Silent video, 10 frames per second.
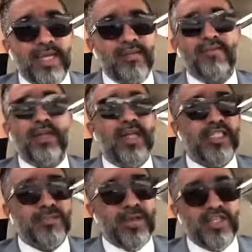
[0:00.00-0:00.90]
If you're
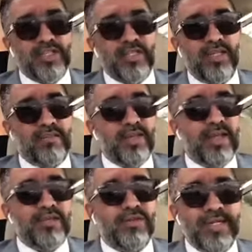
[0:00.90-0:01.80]
not special, if you're
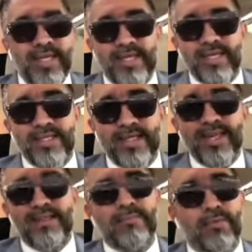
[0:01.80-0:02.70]
not unique, you're
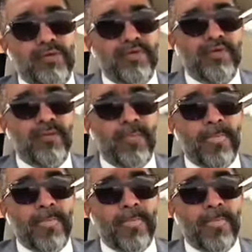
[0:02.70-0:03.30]
not important.